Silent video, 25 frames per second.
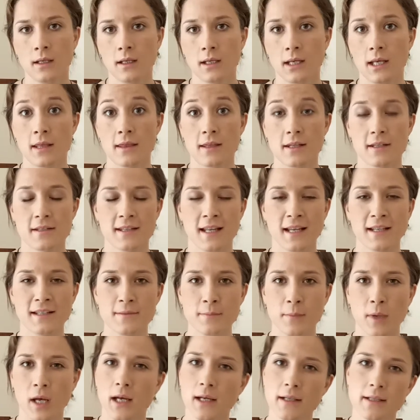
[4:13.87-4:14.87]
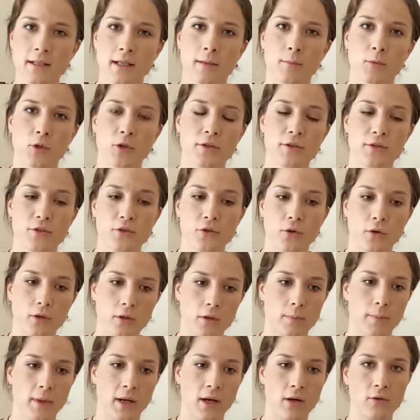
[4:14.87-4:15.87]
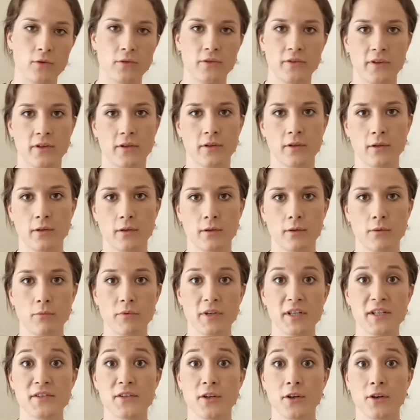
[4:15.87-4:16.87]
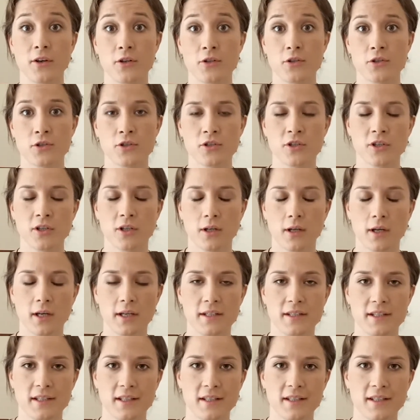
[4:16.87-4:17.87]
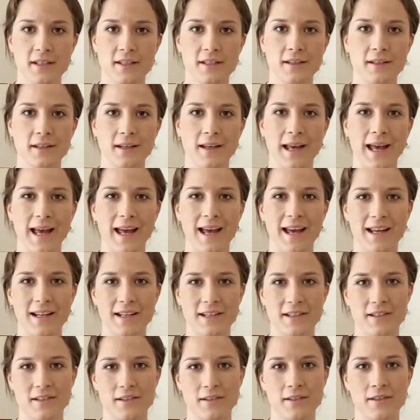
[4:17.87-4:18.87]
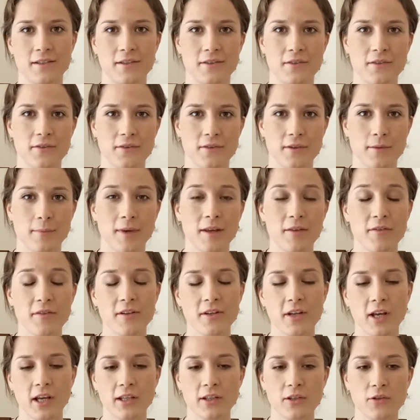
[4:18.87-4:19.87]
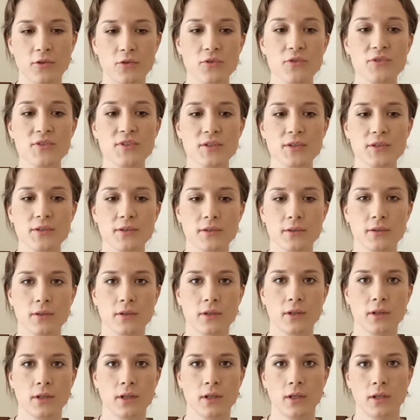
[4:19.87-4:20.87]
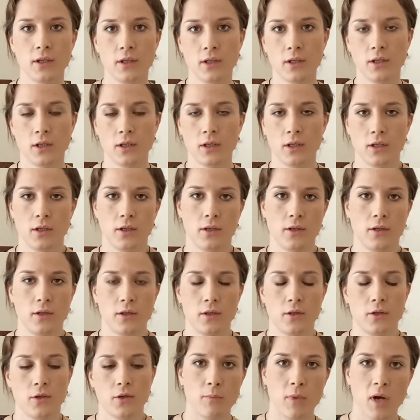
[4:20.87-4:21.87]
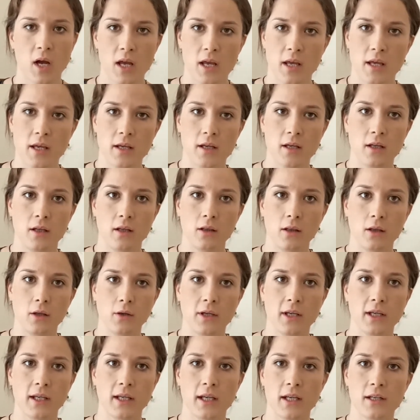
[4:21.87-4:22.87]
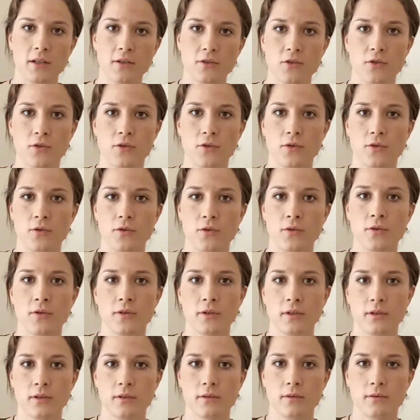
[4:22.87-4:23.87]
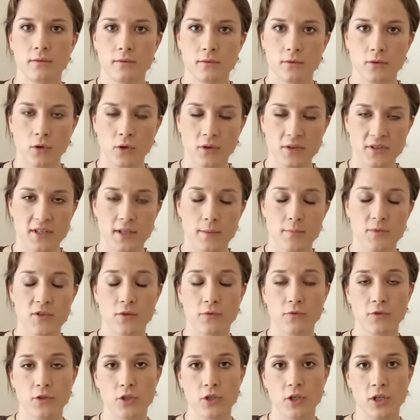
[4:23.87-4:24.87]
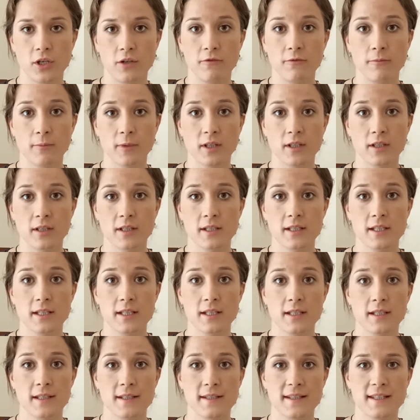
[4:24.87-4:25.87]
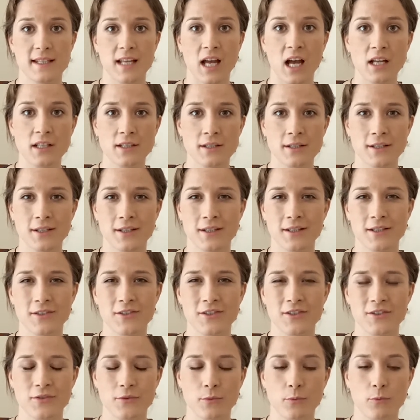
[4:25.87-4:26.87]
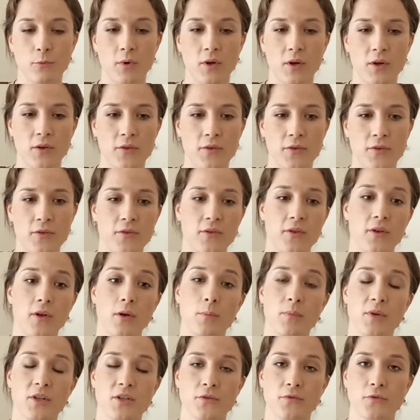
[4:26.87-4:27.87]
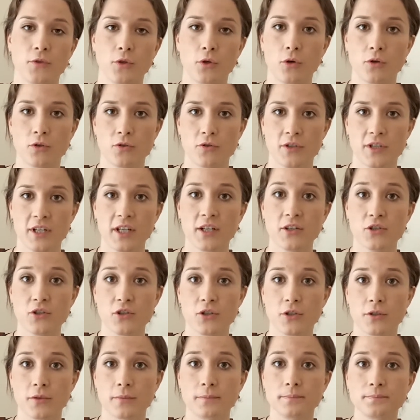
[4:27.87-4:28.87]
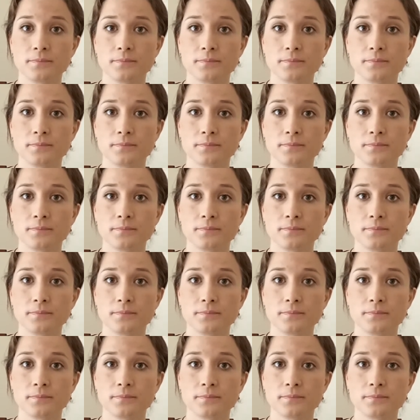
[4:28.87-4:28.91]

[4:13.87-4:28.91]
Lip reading: In this next part, I'm going to talk about the research I did and the method I used. My looking into concepts of achievement started with a bit of a contradiction.